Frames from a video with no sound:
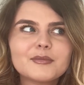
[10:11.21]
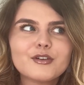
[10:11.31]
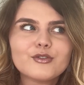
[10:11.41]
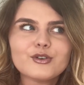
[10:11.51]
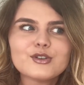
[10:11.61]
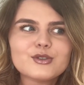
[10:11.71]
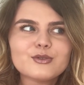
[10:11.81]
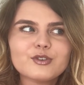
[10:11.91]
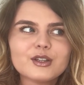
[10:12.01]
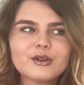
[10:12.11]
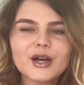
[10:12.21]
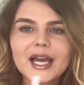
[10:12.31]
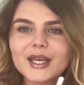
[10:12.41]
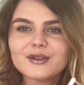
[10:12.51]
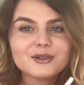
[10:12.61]

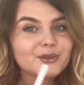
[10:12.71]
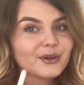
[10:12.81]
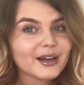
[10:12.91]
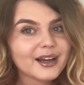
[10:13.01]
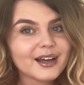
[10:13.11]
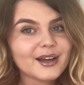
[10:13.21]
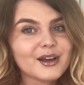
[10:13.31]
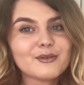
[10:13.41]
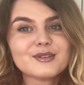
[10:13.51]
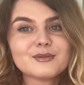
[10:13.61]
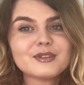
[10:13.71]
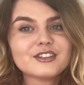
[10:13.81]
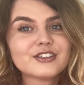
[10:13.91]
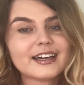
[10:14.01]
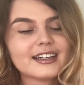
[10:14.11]
I know I was a
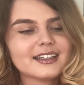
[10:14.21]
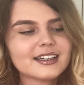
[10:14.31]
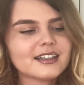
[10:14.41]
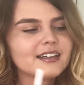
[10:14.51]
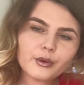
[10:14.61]
bit shy in that.